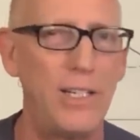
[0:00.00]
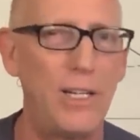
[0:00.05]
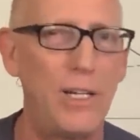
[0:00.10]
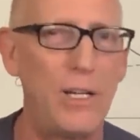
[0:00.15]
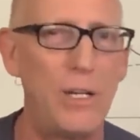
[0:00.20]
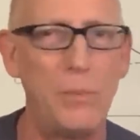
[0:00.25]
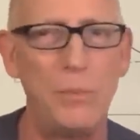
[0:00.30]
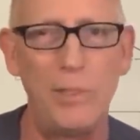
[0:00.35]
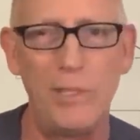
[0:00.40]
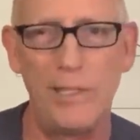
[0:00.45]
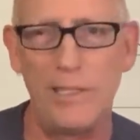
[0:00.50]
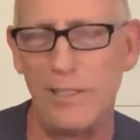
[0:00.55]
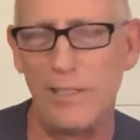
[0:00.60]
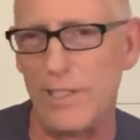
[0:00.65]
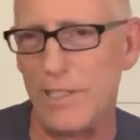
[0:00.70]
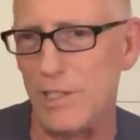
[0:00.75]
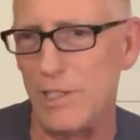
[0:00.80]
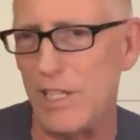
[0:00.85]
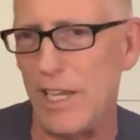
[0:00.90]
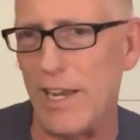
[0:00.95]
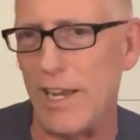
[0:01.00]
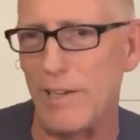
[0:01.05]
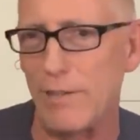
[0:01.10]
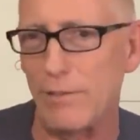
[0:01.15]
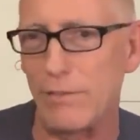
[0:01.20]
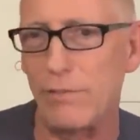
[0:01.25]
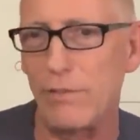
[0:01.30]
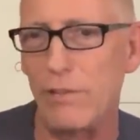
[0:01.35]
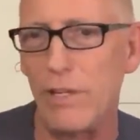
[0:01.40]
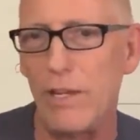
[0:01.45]
completely
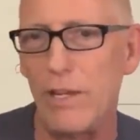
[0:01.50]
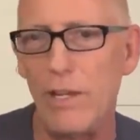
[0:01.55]
safe,